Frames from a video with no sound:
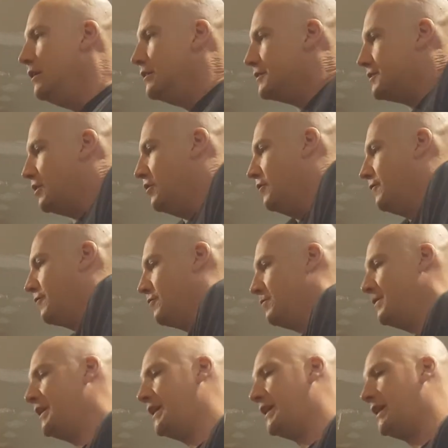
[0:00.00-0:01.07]
So for
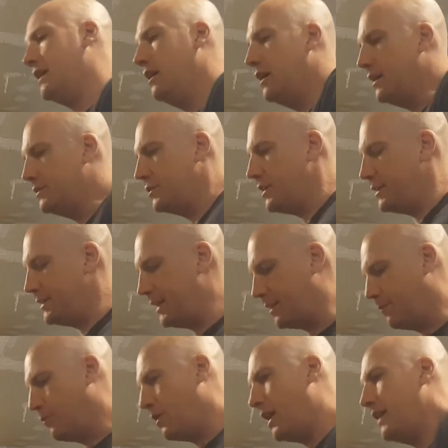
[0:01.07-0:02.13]
me, I try to take a
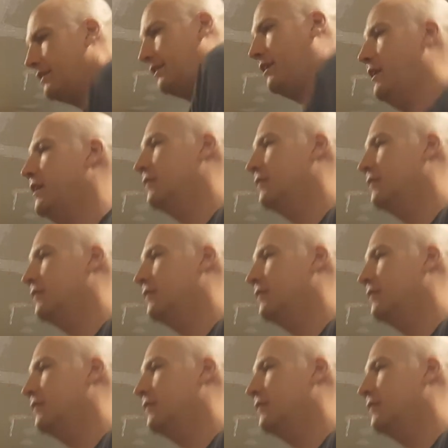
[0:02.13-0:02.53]
breath.